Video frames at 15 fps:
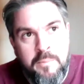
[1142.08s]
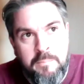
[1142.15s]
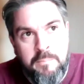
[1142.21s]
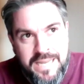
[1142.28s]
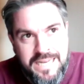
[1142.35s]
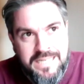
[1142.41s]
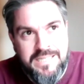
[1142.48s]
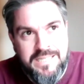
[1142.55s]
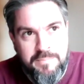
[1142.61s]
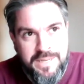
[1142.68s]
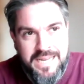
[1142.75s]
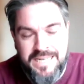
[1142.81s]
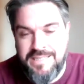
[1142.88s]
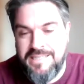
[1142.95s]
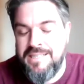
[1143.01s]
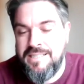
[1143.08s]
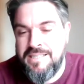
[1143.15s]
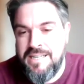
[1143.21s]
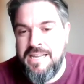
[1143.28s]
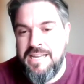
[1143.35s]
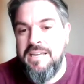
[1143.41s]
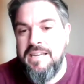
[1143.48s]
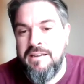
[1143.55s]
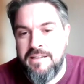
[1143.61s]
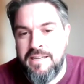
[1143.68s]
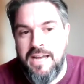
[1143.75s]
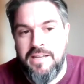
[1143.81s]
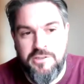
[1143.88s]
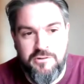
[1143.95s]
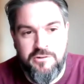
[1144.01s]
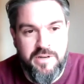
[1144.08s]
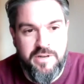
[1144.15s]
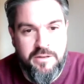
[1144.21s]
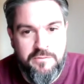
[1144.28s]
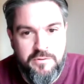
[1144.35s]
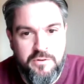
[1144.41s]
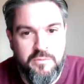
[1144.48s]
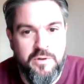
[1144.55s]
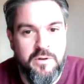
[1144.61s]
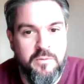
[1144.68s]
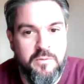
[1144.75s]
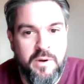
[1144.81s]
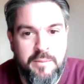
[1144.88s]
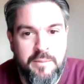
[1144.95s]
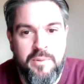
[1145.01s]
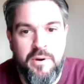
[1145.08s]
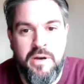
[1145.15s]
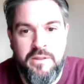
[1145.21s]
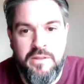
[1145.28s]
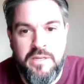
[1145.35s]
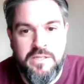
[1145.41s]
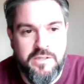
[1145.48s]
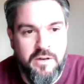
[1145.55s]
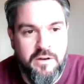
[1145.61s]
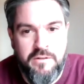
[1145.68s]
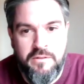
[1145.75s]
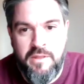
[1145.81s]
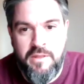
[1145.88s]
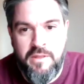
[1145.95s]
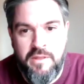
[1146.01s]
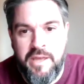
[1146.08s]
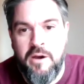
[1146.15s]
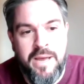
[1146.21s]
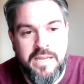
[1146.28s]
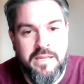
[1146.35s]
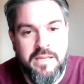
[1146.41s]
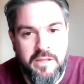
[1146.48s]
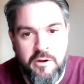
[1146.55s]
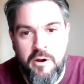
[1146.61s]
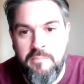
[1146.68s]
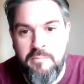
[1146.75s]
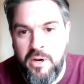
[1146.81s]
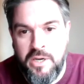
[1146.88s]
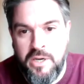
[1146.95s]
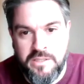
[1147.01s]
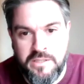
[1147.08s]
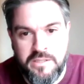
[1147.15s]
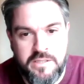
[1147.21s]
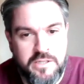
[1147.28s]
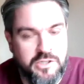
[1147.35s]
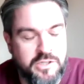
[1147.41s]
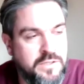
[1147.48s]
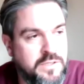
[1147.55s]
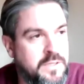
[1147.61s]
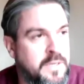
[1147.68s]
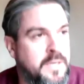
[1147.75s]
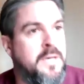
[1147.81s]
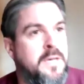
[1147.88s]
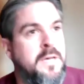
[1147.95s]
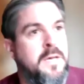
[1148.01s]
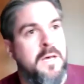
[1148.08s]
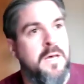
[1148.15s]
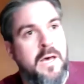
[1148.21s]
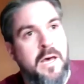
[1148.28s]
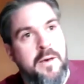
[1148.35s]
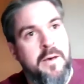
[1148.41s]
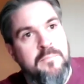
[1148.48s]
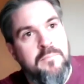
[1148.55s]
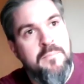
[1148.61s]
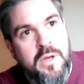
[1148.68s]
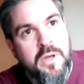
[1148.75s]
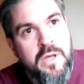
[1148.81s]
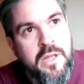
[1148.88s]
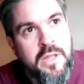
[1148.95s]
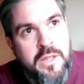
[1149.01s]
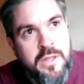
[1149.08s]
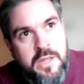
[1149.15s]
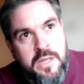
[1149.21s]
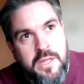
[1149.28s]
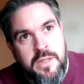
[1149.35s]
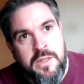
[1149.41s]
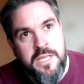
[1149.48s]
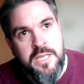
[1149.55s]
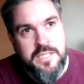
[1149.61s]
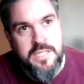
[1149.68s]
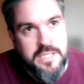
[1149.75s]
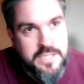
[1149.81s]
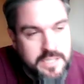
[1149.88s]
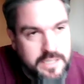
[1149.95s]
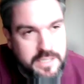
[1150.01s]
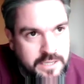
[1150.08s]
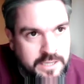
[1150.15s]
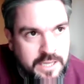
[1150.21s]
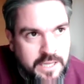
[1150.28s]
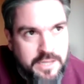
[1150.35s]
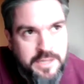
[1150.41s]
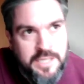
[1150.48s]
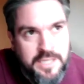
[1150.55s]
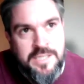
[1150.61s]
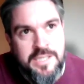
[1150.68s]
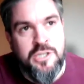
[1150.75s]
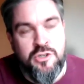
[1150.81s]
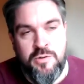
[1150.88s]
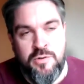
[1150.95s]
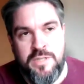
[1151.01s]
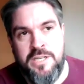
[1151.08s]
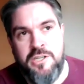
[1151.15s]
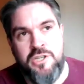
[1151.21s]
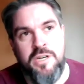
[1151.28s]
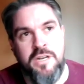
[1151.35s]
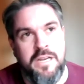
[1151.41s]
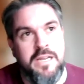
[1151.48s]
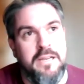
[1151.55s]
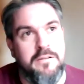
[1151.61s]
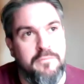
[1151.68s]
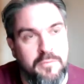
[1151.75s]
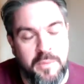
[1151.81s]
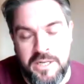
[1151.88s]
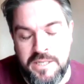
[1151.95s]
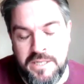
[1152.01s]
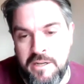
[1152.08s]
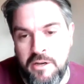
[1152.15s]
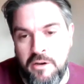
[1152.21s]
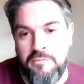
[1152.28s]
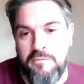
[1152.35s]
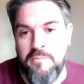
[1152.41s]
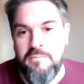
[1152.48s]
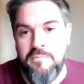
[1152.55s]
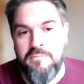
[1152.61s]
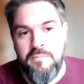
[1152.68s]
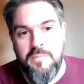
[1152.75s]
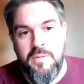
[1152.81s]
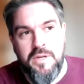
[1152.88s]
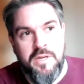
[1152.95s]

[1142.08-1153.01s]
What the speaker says: B2B2C category, if you will, whereby they are making their own buying decisions. Yeah. This is traditionally, for myself and